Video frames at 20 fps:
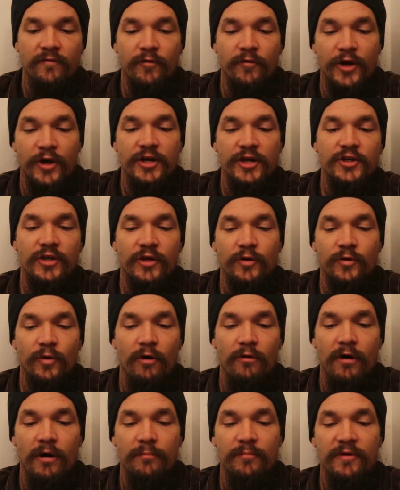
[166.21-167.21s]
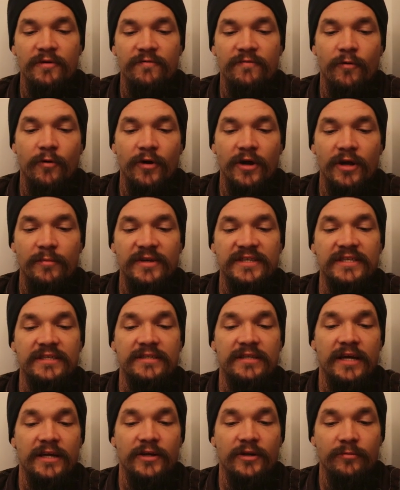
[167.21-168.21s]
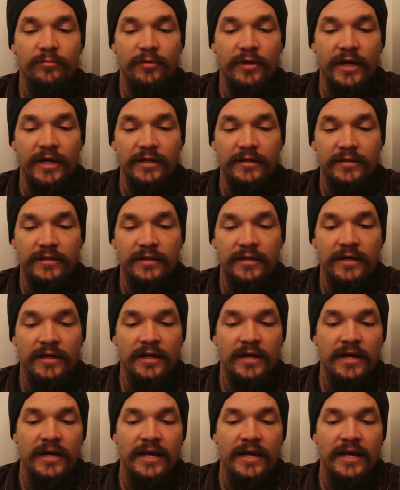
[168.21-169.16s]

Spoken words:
"For he shall grow up before him as a tender plant,